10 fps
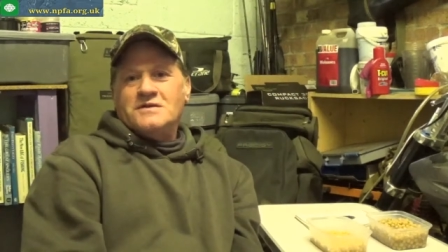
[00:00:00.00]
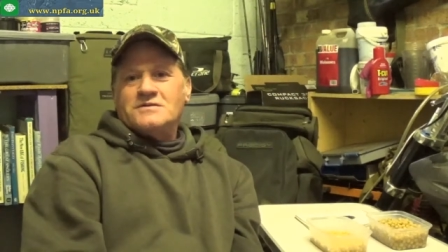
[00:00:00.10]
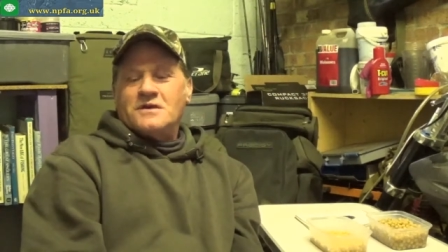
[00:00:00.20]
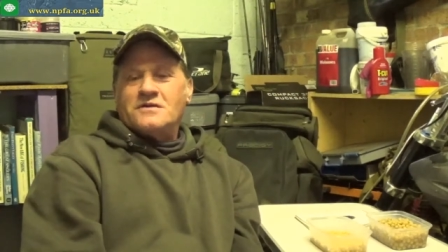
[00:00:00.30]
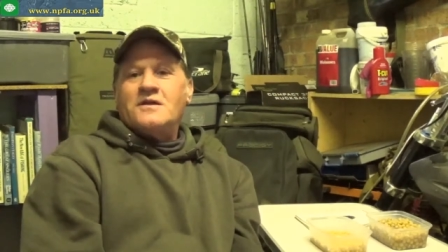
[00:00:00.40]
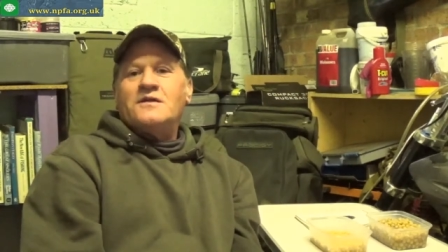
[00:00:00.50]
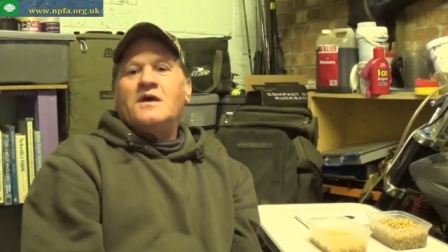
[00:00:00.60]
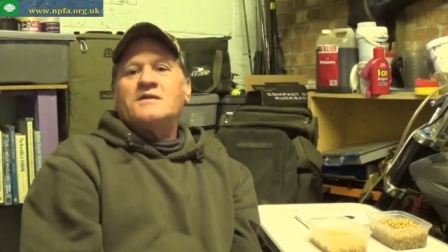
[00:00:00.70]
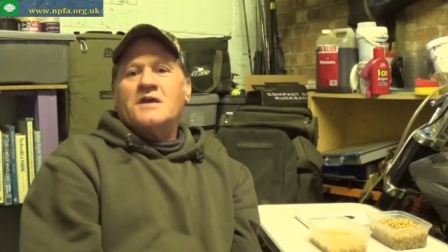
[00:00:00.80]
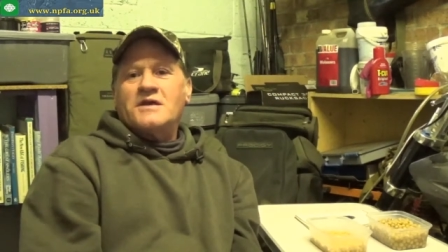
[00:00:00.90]
So then they
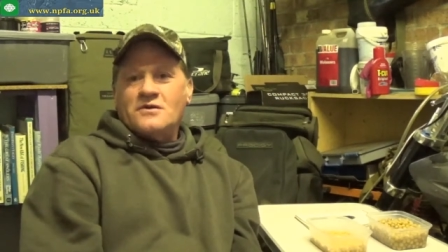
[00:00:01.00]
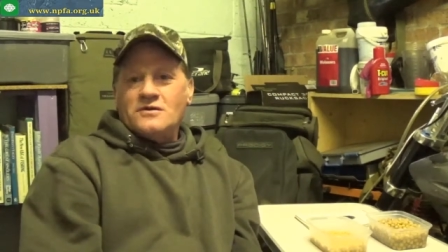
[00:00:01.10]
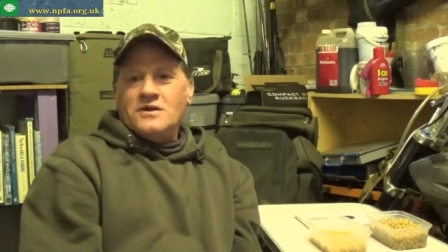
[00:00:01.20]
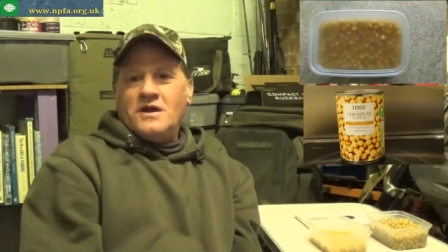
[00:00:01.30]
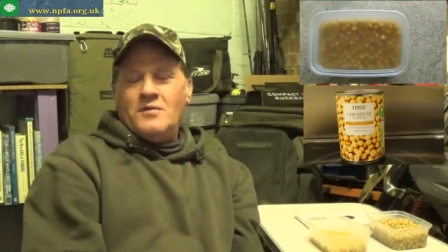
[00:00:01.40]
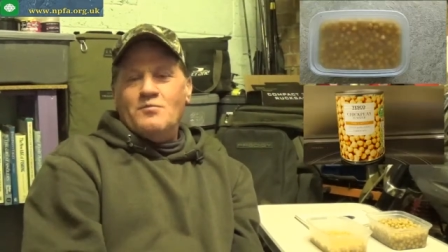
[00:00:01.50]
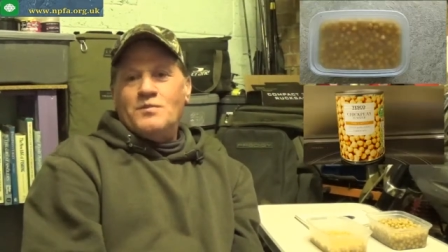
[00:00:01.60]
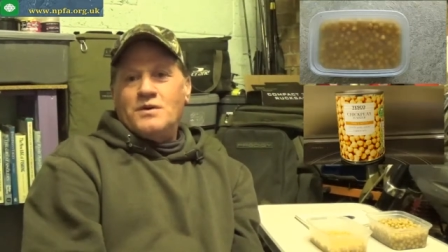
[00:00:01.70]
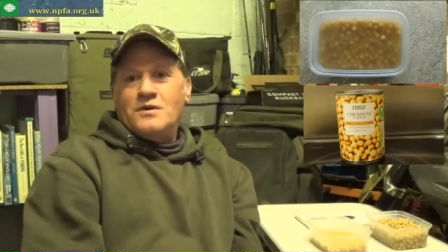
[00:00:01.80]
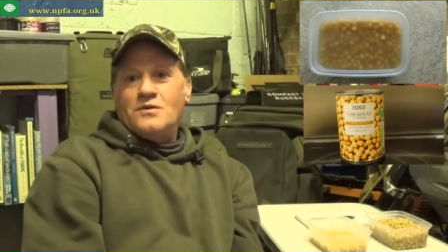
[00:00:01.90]
take on the hemp
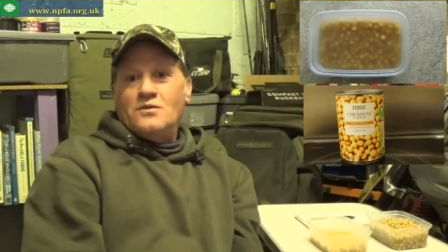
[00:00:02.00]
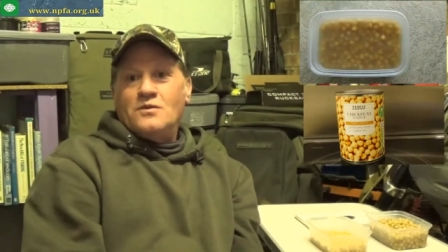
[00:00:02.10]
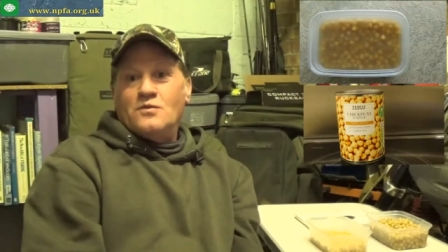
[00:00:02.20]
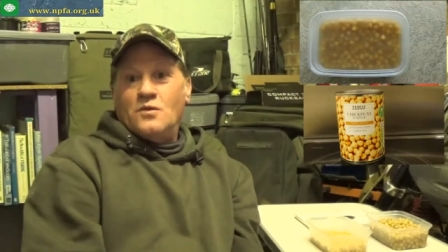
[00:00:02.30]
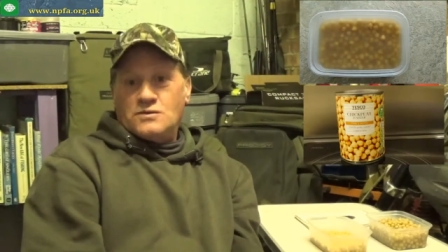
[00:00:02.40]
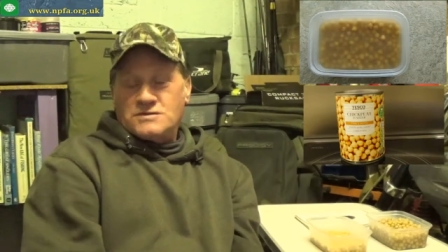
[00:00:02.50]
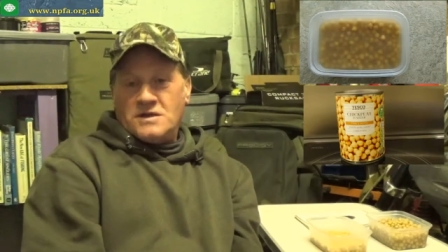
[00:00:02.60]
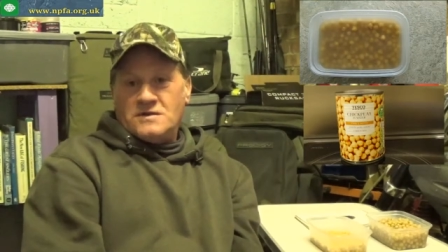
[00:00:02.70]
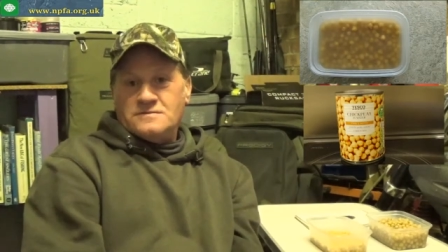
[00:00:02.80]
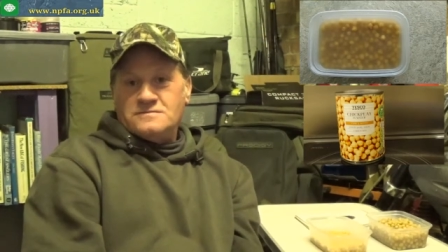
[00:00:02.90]
water.
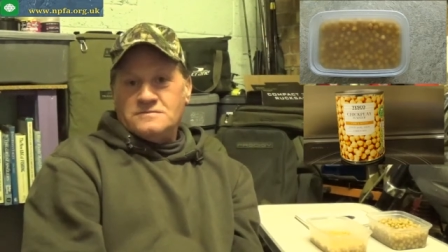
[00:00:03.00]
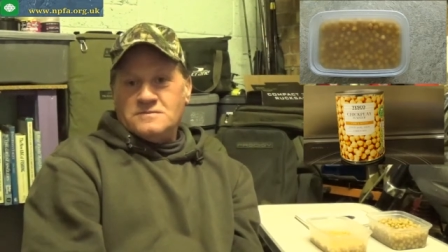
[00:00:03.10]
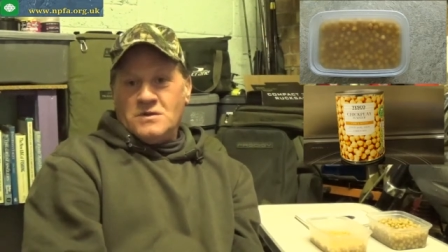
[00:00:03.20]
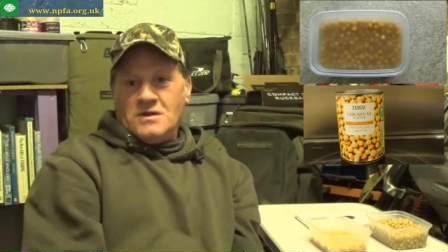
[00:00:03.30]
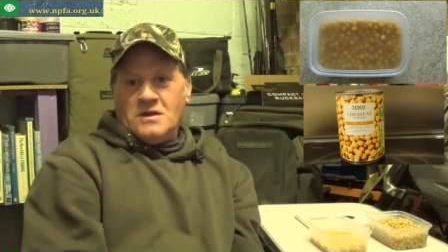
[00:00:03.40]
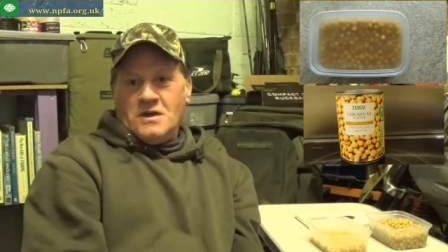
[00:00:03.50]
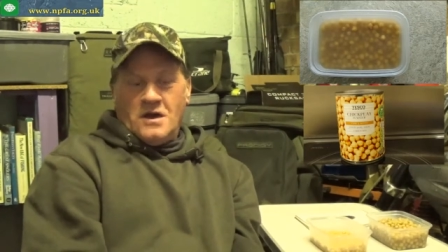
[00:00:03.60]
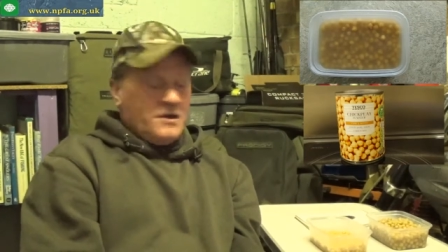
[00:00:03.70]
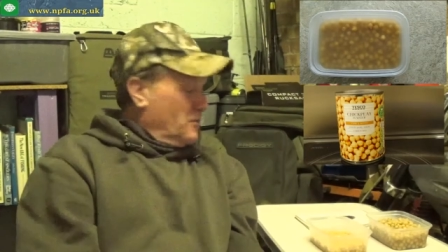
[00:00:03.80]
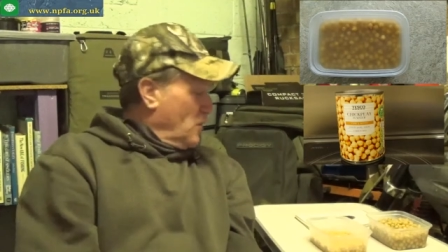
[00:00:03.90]

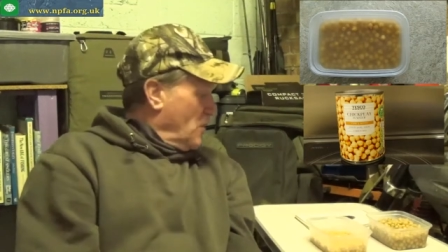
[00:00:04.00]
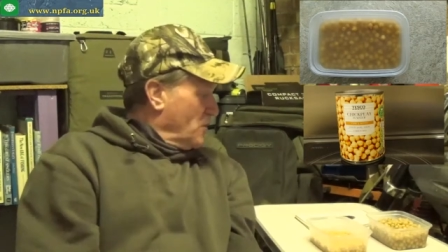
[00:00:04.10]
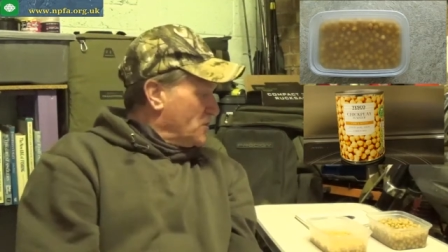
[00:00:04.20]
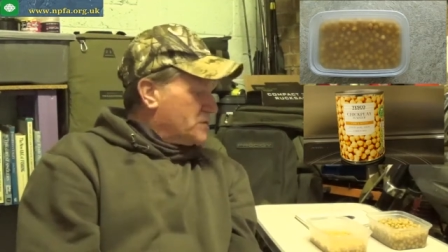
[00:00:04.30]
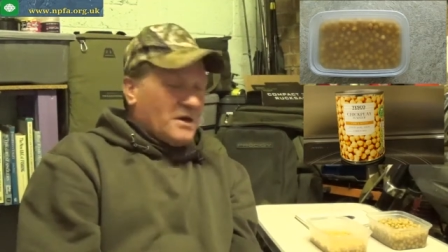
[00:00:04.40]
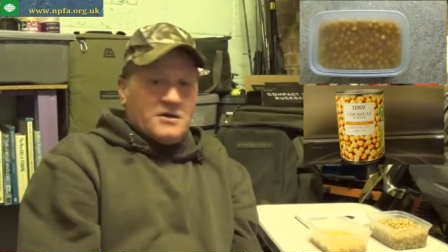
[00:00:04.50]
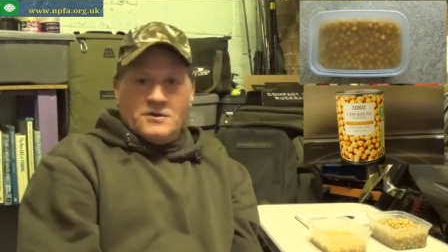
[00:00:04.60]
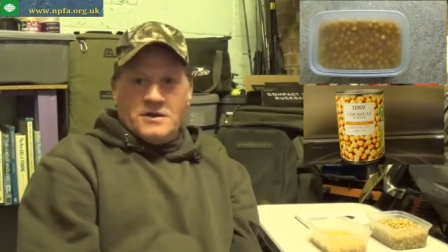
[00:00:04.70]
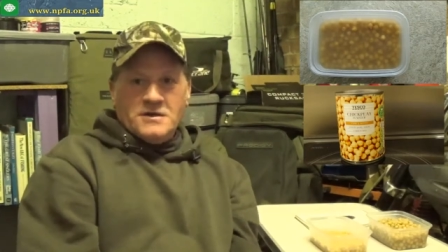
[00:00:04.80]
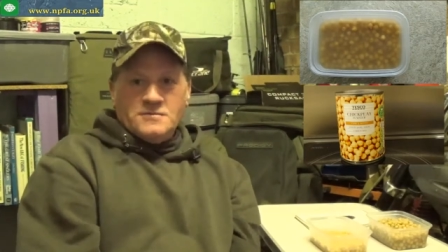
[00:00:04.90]
And what I will show you here,